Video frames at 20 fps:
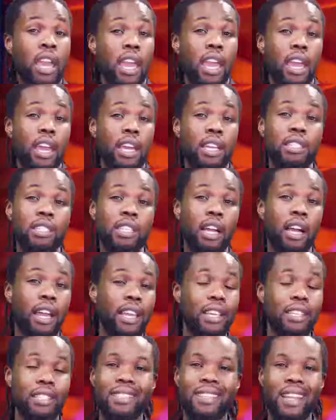and
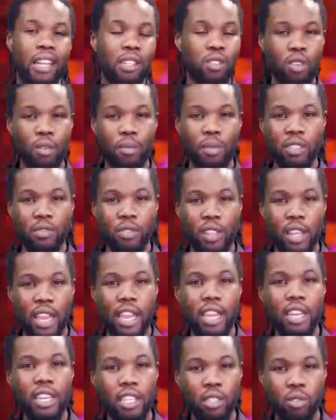he's done so much for
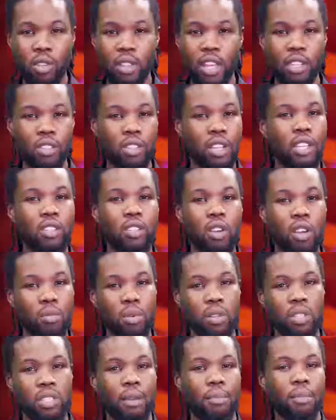the industry that you can't talk
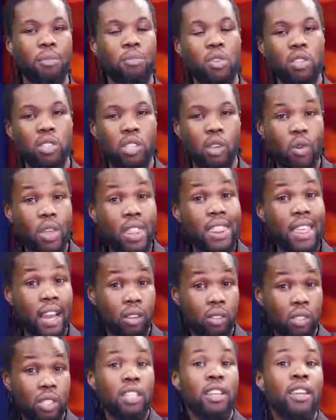about Zambian music
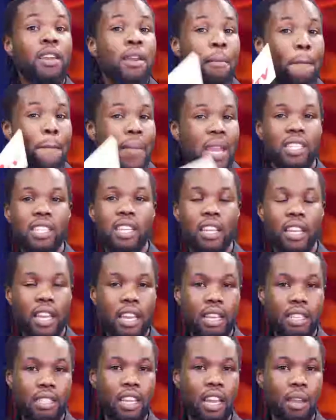without mentioning
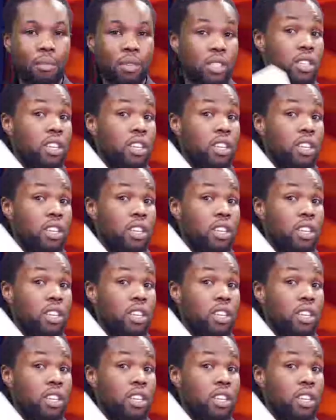his name.